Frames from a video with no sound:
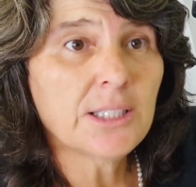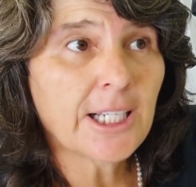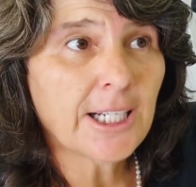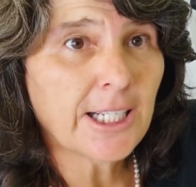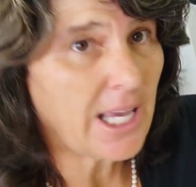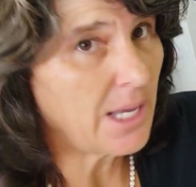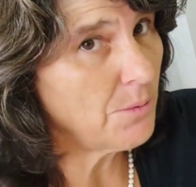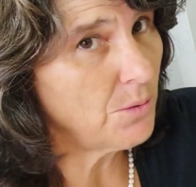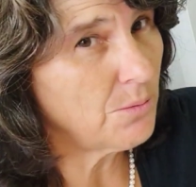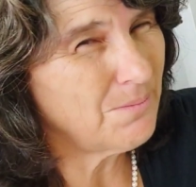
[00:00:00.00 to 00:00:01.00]
the
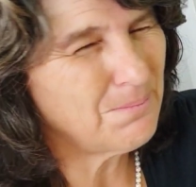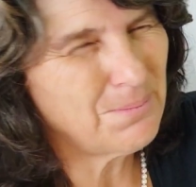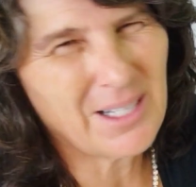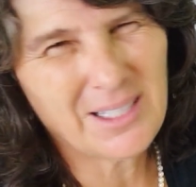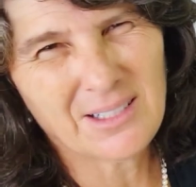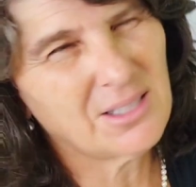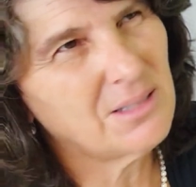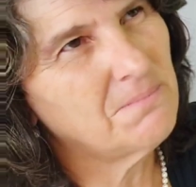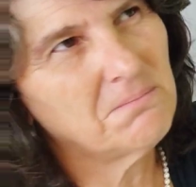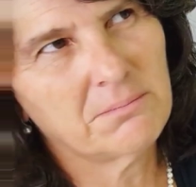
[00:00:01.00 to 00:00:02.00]
cable, but
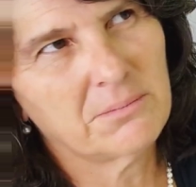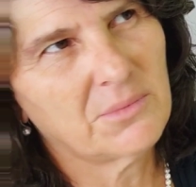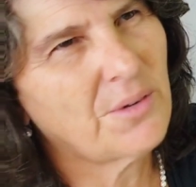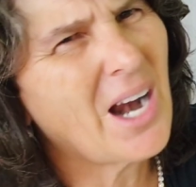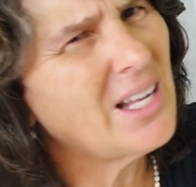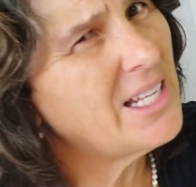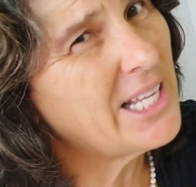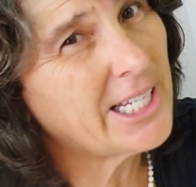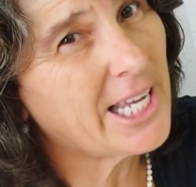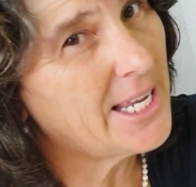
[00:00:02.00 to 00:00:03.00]
rarely
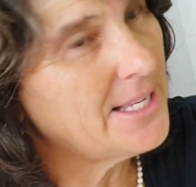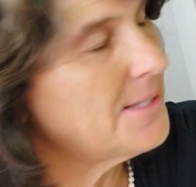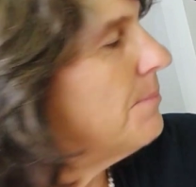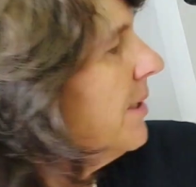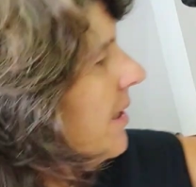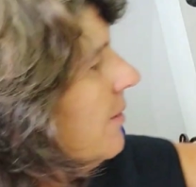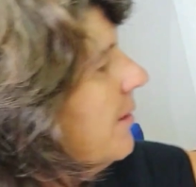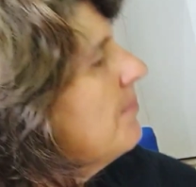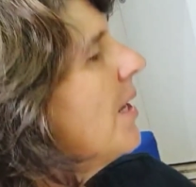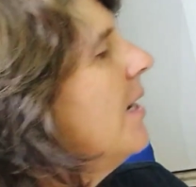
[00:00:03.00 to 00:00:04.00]
the case. But anyway,